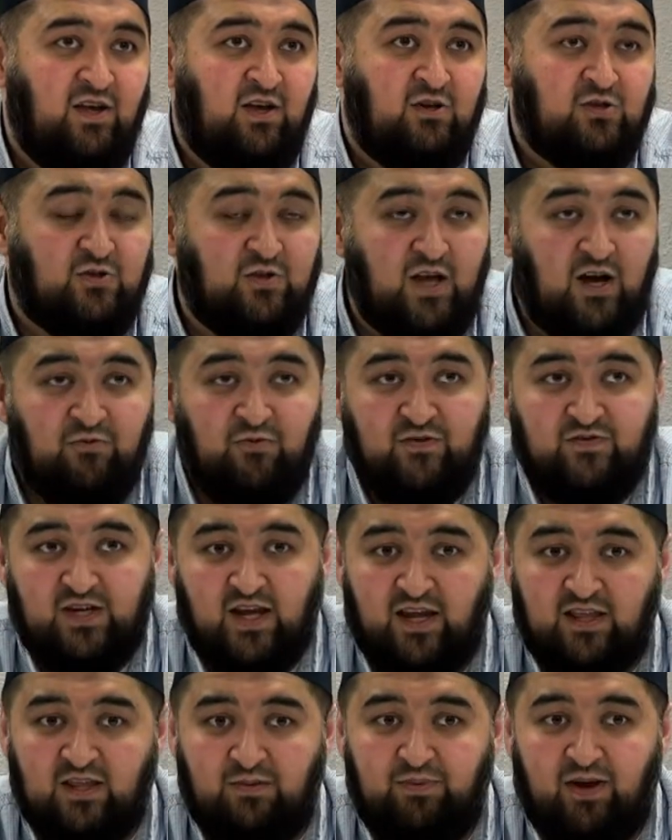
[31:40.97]
So now we've
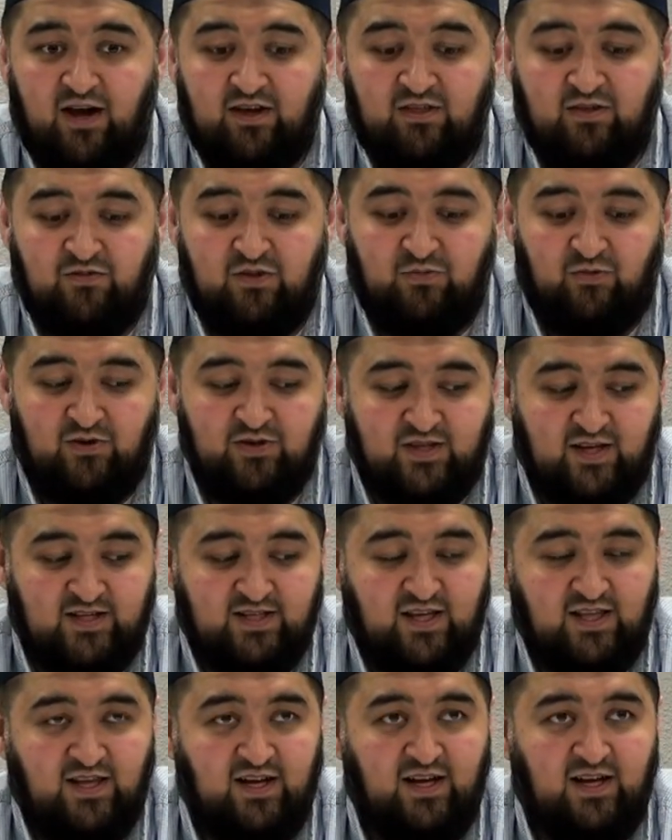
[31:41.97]
taken the path of the
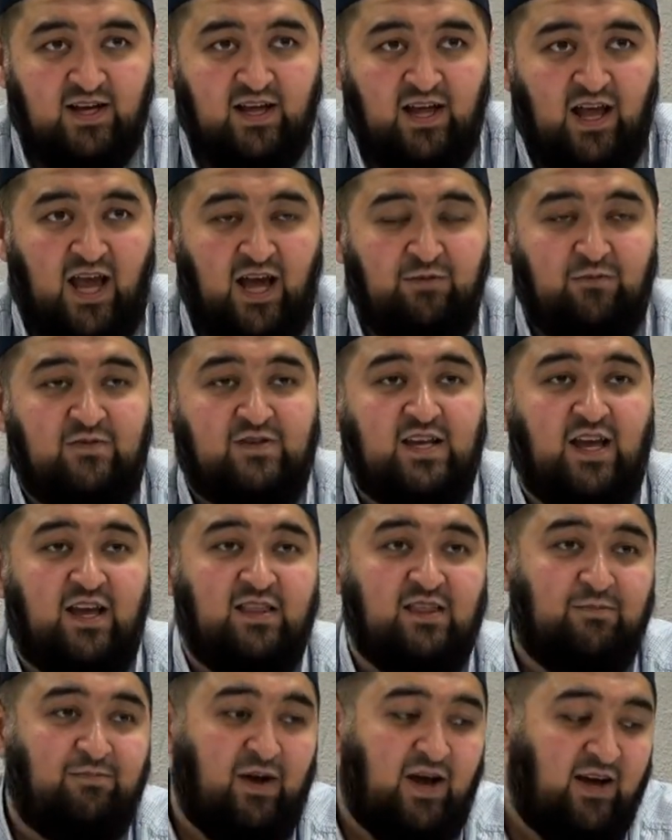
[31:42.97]
Mu'tazila and we've taken
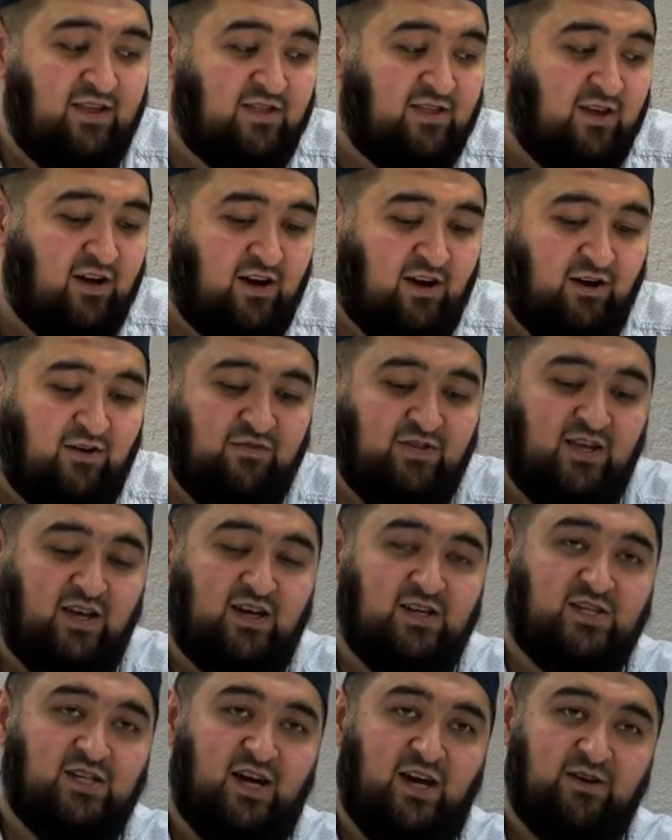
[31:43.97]
the path of the
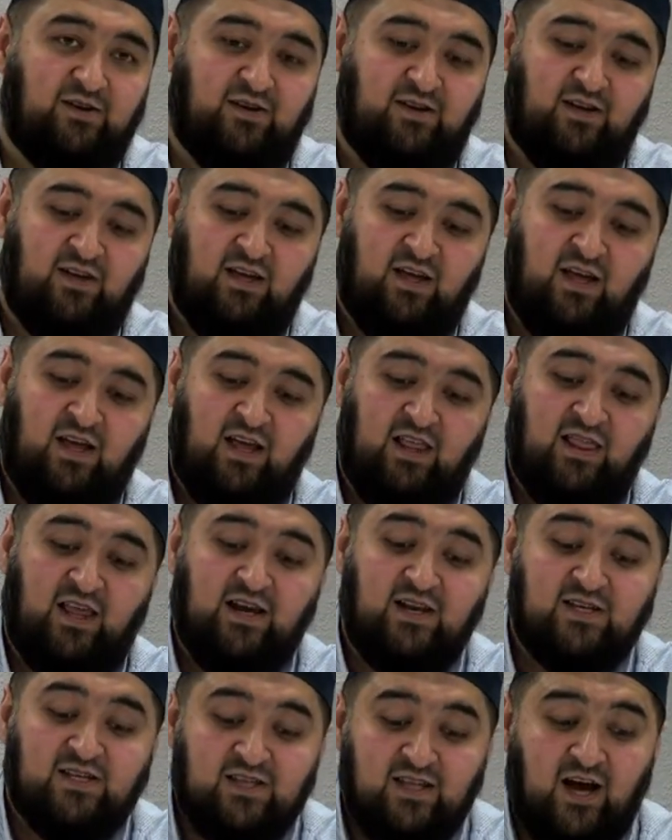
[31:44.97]
Ash'ara. Let
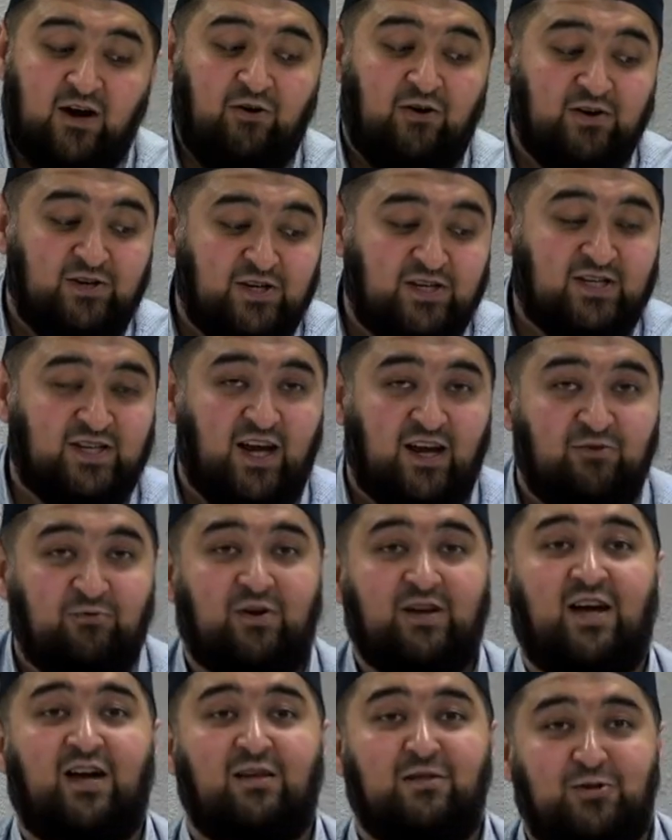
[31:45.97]
us now understand
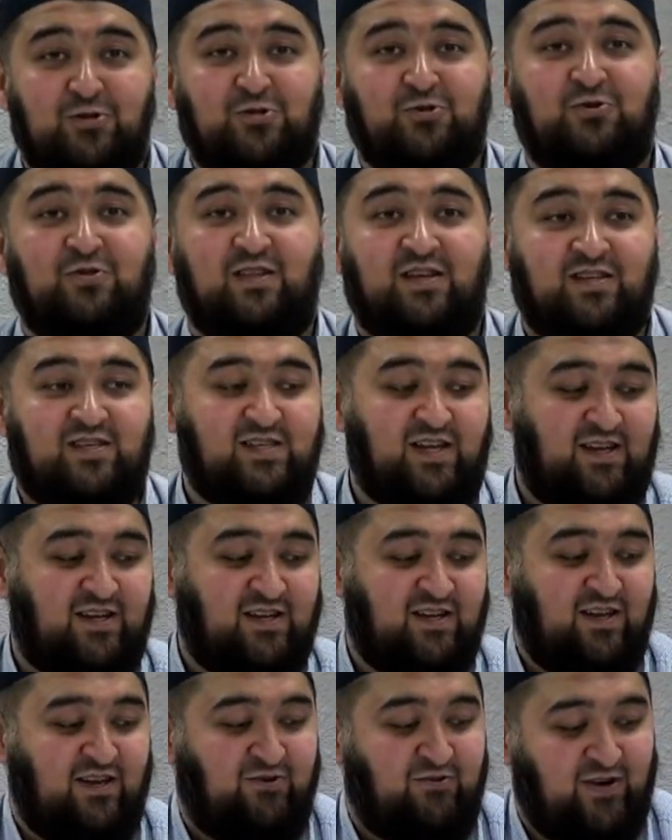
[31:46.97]
what Ahlus Sunnah said,
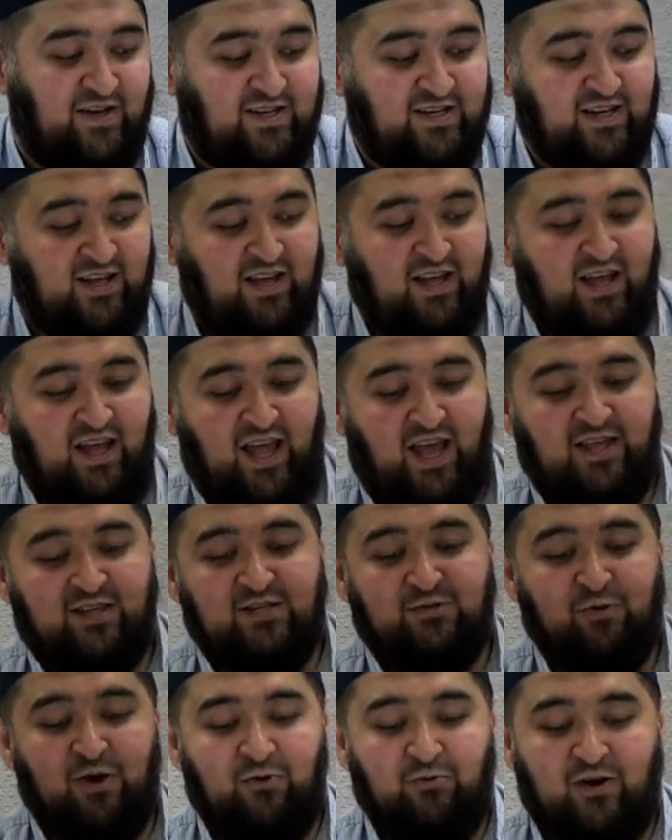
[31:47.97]
right? And this
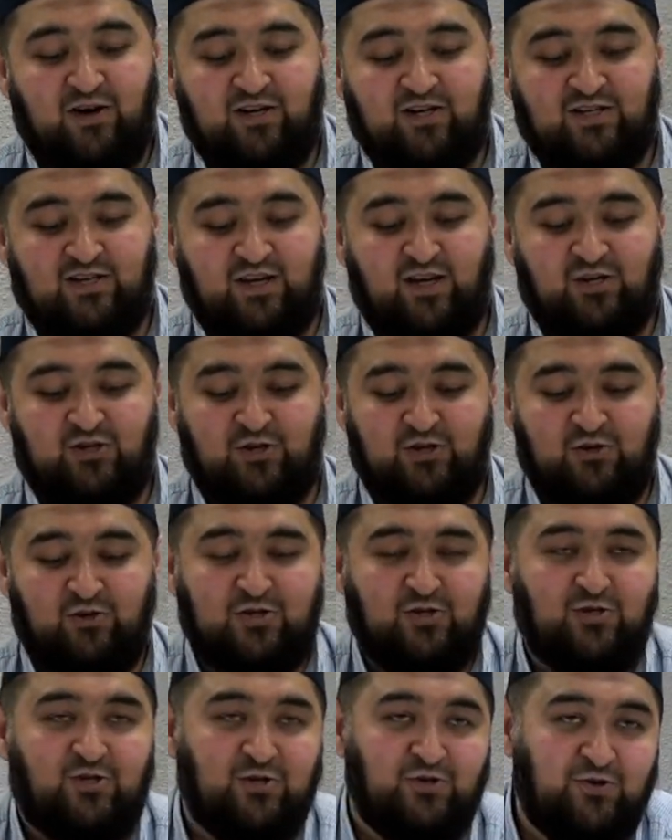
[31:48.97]
is what I wanted to introduce
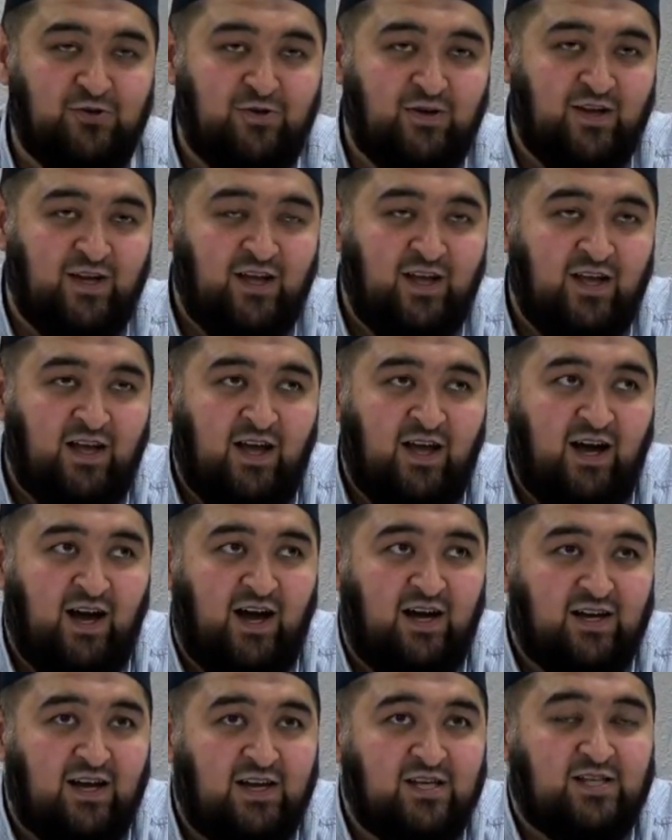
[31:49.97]
you to,
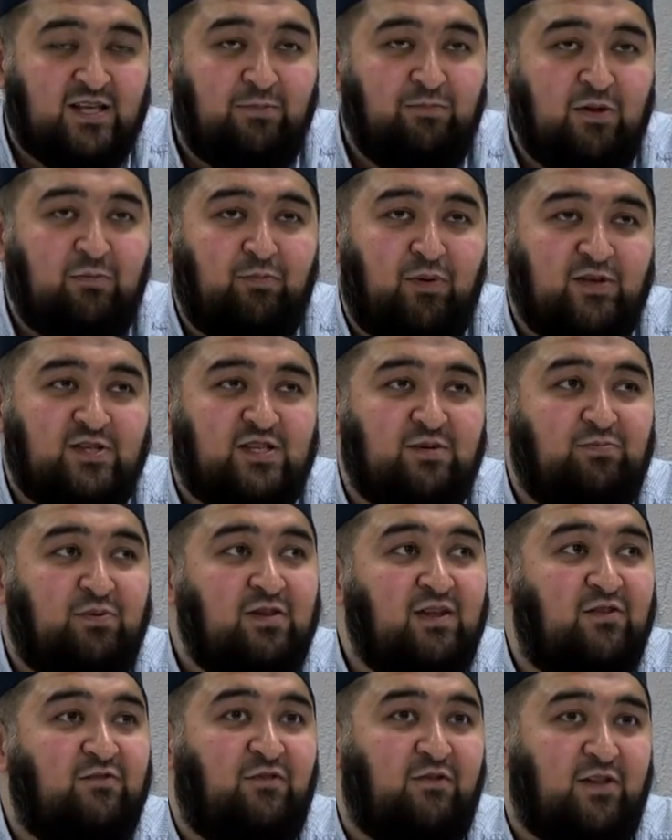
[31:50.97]
a simple
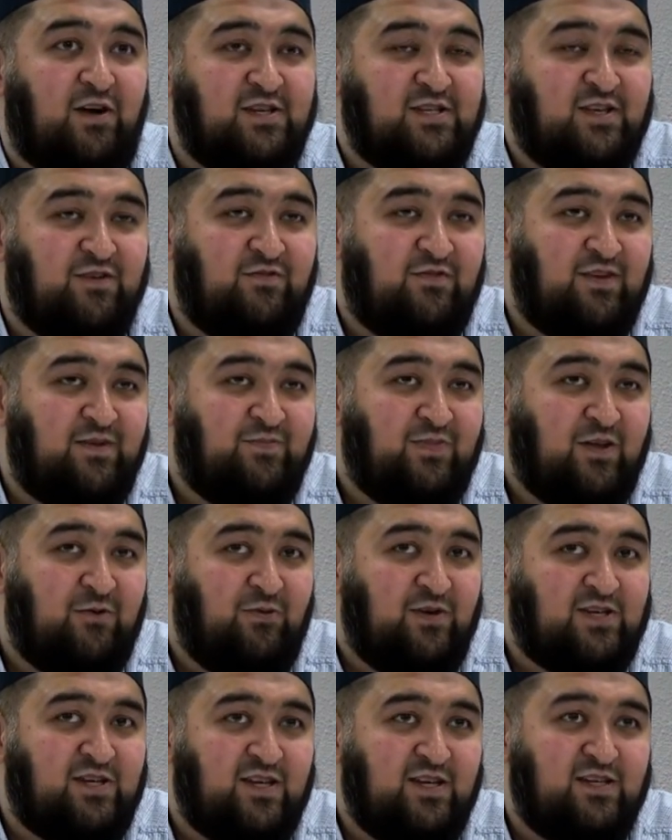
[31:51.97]
principle in philosophy,
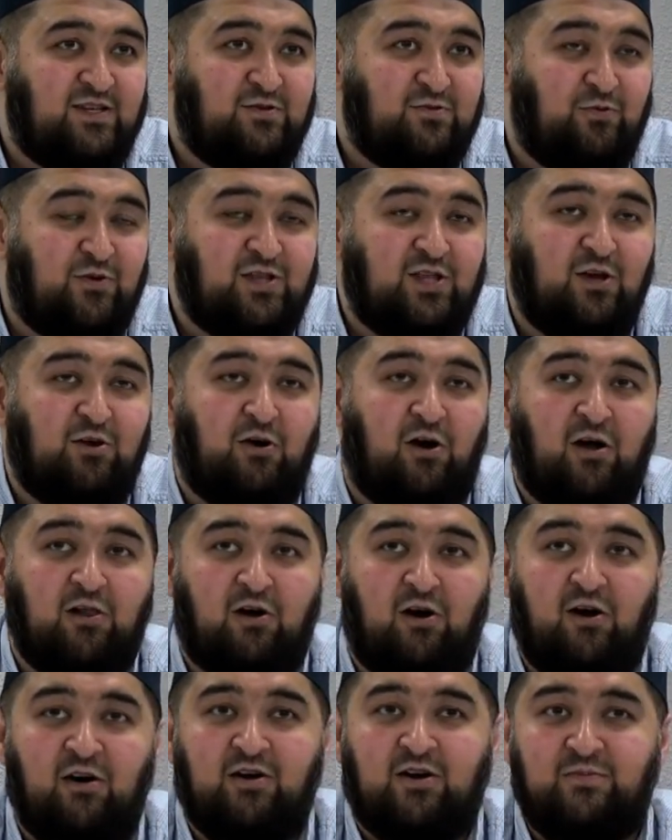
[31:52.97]
which is what they call
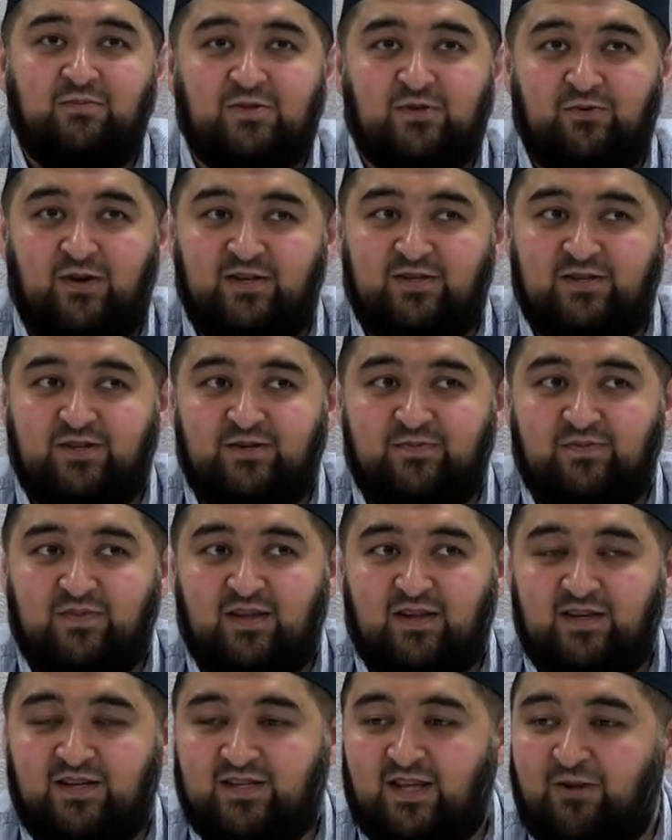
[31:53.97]
Occam's Razor.
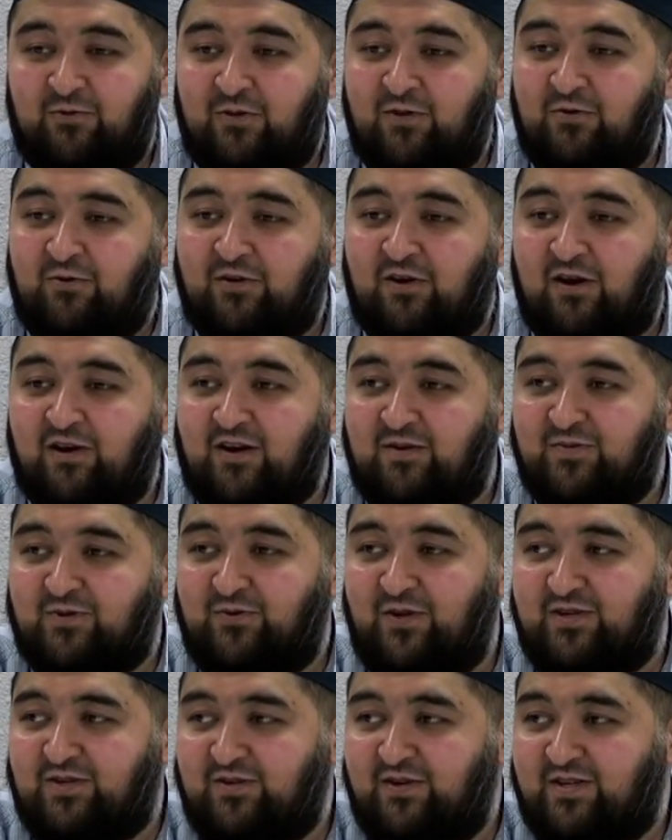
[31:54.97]
Does anyone know what Occam's
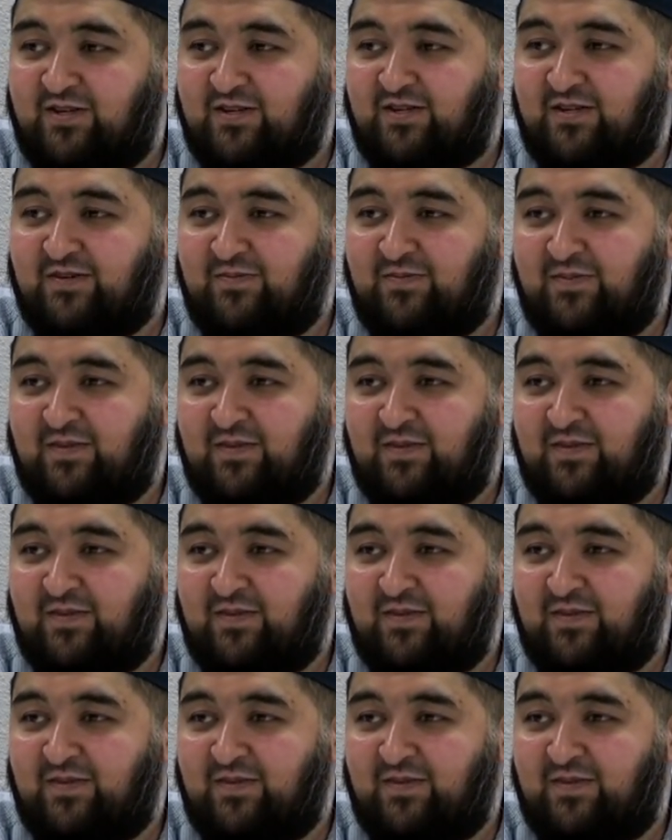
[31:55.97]
Razor is?